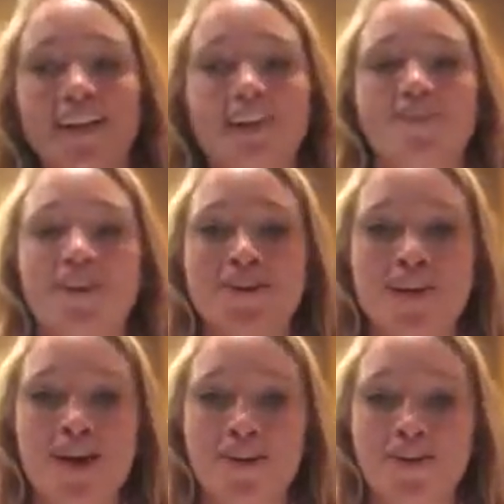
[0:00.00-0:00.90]
and run
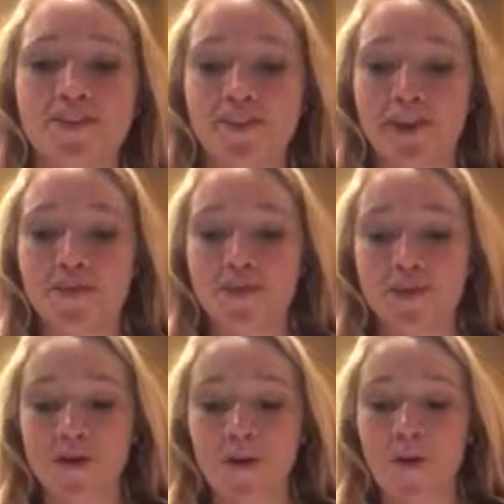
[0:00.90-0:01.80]

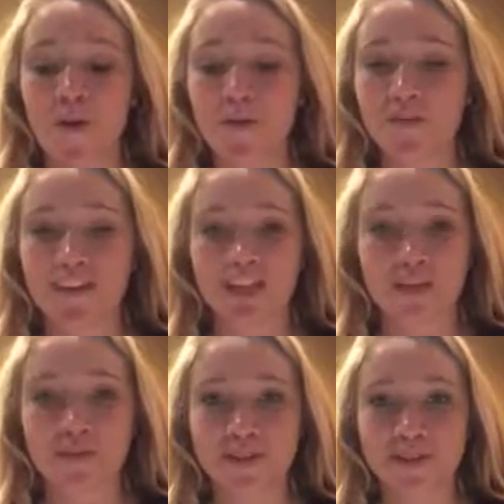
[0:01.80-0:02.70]
around all of the
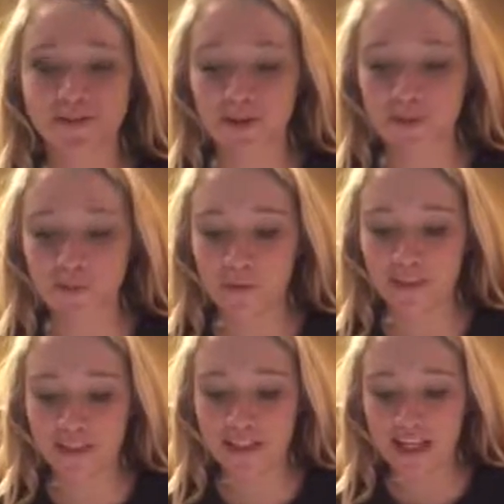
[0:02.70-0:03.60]
campus of William
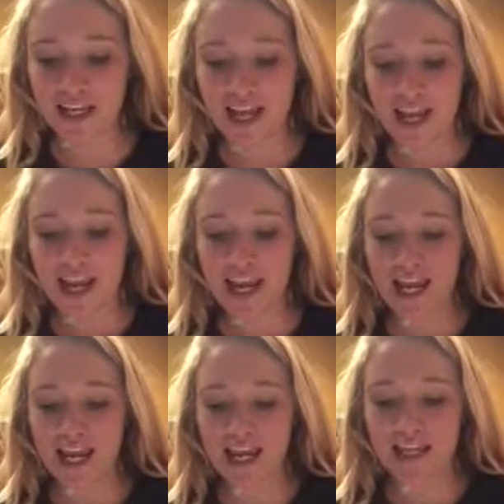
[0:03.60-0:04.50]
Woods
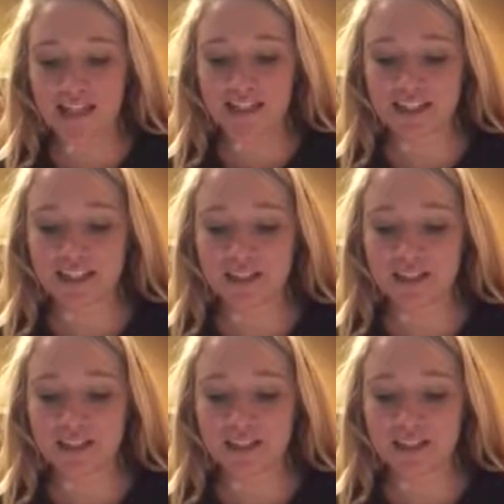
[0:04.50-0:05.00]
and